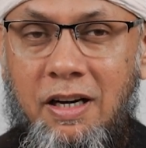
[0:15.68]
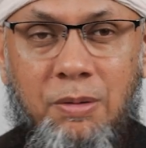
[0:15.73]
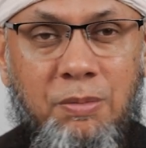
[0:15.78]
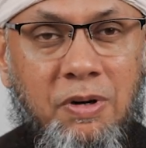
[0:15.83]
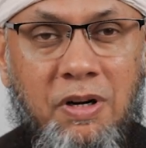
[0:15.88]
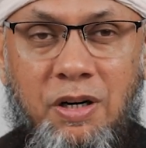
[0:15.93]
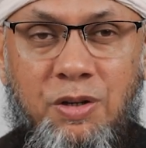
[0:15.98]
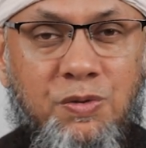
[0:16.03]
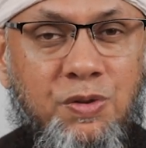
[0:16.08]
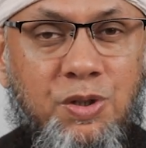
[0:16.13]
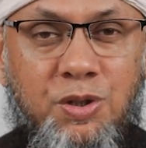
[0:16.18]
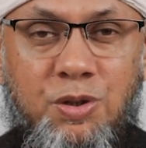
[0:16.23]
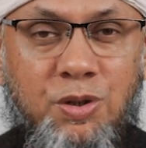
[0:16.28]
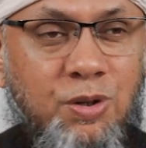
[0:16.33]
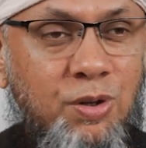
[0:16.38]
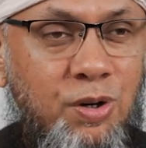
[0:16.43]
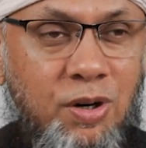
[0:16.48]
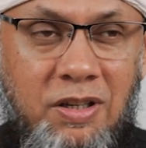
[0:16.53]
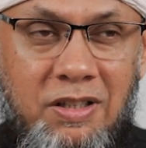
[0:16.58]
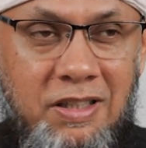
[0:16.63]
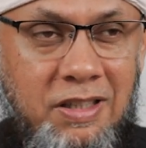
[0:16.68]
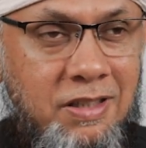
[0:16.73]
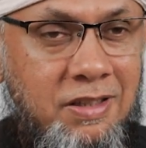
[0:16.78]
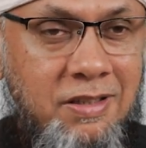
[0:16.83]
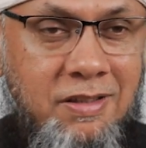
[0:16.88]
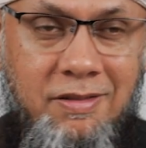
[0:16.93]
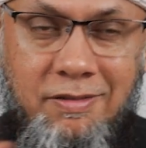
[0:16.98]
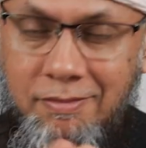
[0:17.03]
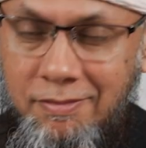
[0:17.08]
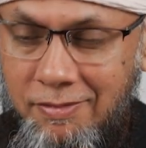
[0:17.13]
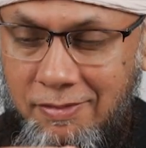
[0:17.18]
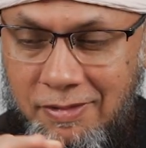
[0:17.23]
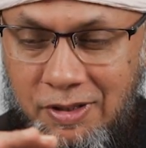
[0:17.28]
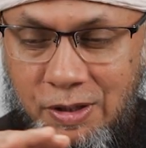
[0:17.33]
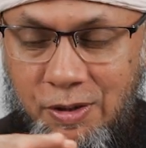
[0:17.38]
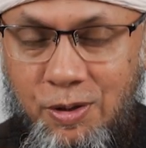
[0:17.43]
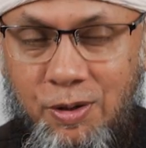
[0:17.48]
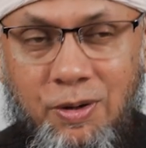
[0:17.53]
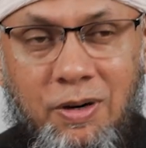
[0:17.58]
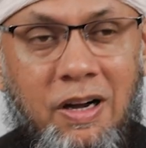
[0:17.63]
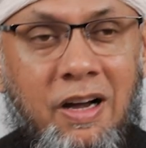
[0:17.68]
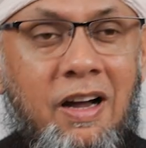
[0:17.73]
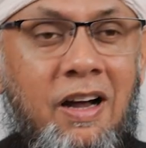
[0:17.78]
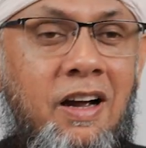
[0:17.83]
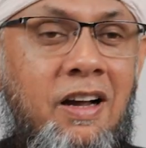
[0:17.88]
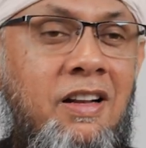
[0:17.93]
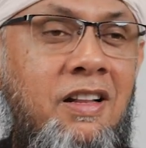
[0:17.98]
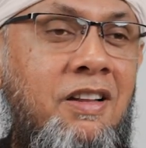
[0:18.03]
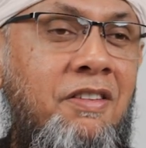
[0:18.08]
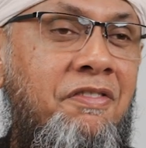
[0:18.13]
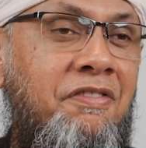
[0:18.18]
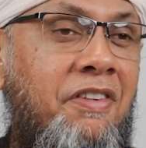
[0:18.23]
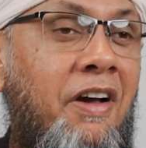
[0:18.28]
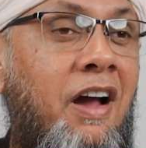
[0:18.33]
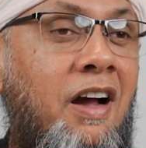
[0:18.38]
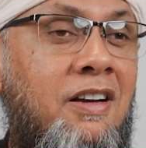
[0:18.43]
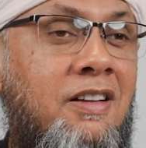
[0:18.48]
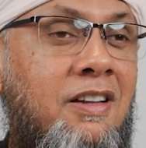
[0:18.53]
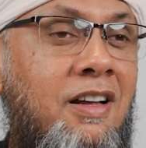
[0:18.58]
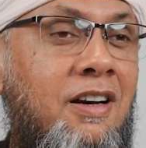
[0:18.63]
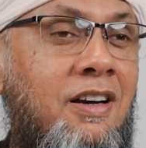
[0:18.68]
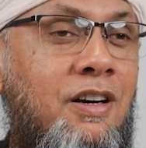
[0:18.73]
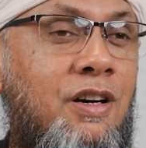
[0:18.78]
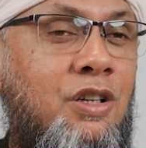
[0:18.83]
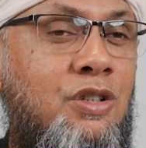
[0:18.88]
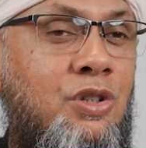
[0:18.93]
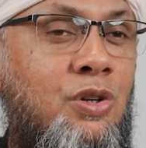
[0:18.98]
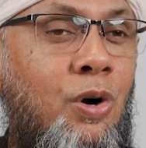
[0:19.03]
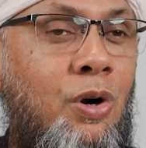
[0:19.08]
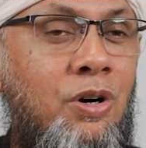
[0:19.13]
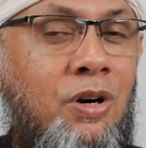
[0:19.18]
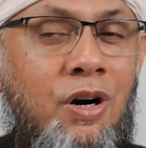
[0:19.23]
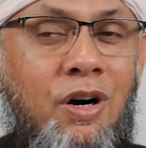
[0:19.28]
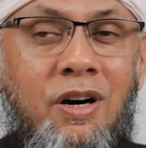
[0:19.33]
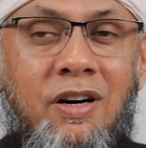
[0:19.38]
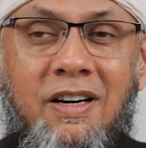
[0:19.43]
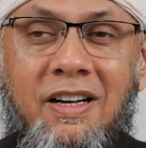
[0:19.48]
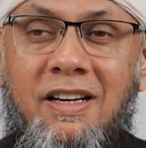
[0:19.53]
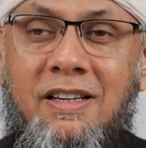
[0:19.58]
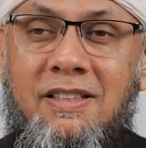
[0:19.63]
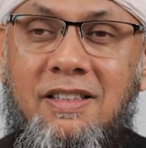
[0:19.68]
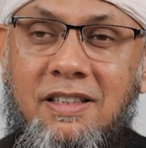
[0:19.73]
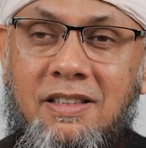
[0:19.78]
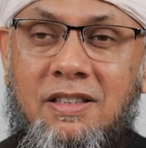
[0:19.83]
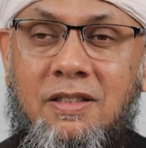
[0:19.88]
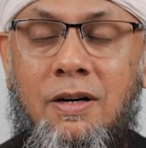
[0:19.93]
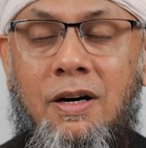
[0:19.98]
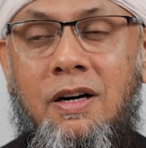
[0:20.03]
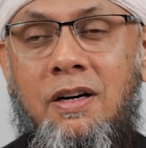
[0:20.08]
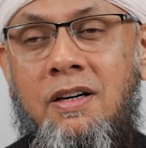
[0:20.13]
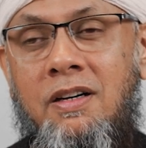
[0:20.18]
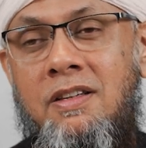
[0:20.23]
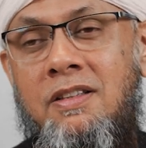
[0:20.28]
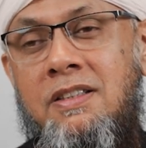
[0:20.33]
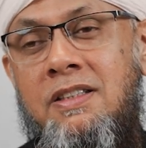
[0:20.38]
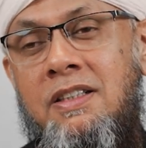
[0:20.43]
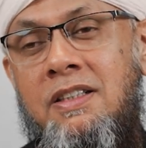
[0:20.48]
I mean, we should not just, hide the fact that it is not hard. It is hard.